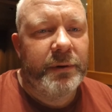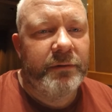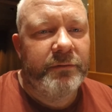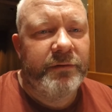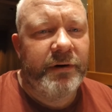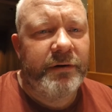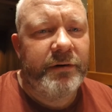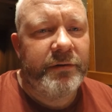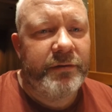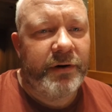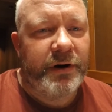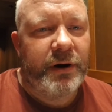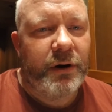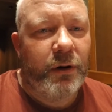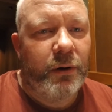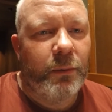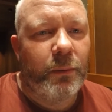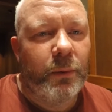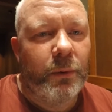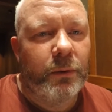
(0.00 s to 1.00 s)
very, very
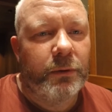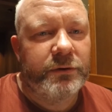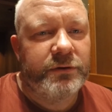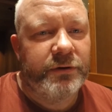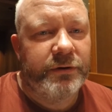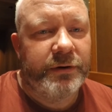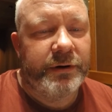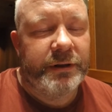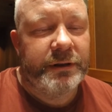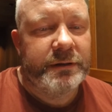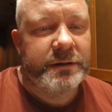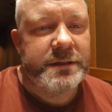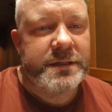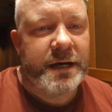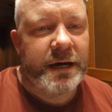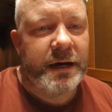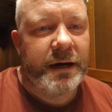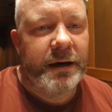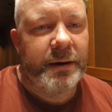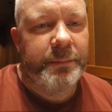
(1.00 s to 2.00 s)
hot water,
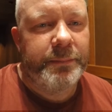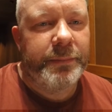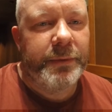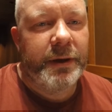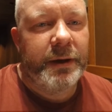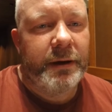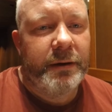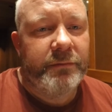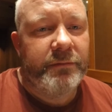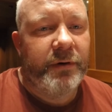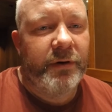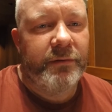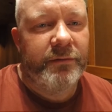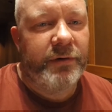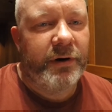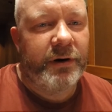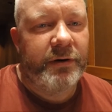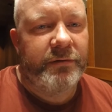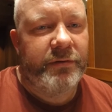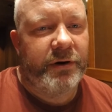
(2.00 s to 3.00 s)
and
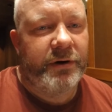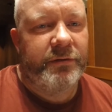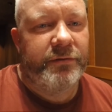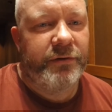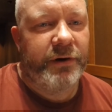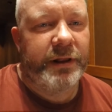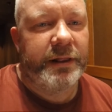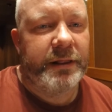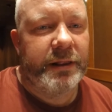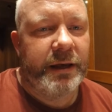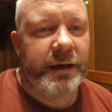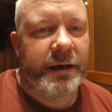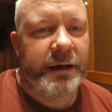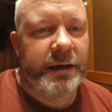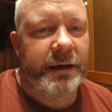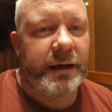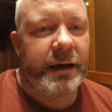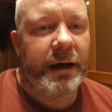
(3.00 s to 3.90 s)
very, very friendly